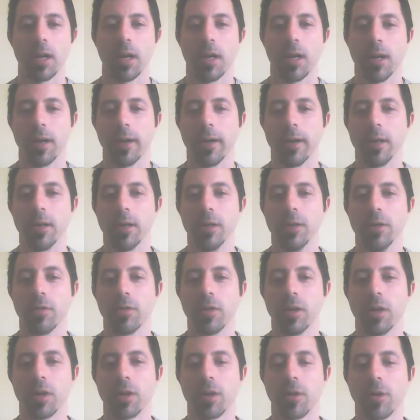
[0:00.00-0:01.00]

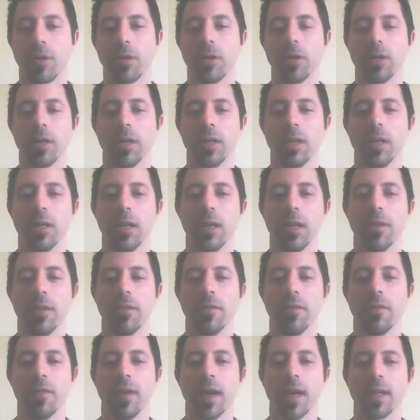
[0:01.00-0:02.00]
You can currently
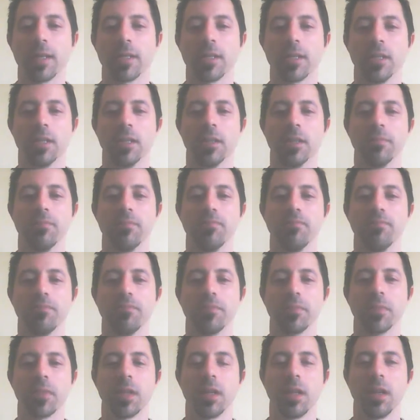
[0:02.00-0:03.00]
invest in
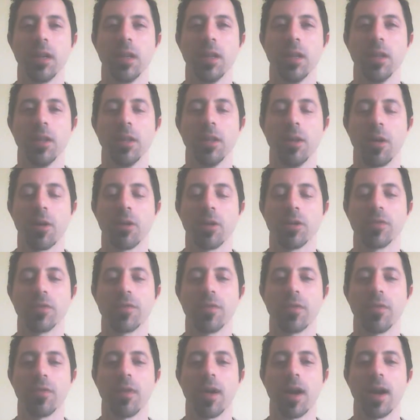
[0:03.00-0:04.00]
a large
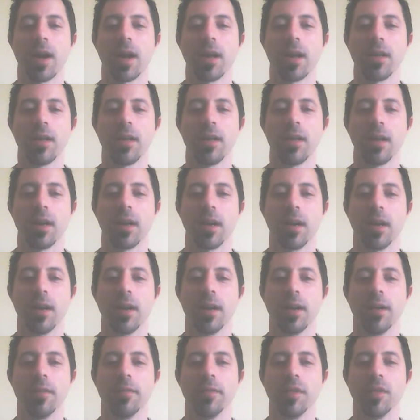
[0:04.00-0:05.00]
variety
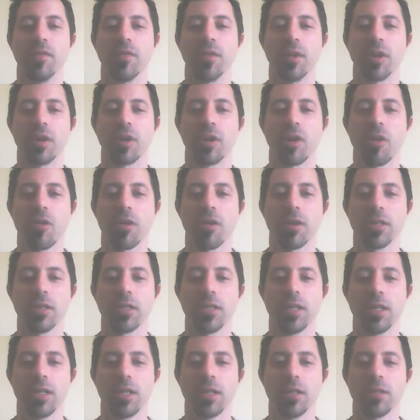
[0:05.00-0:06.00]
of different
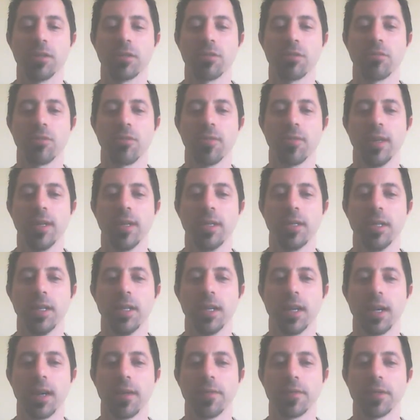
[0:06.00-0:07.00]
currencies through
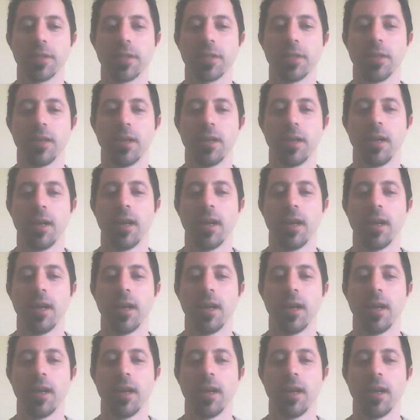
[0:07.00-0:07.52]
ETFs,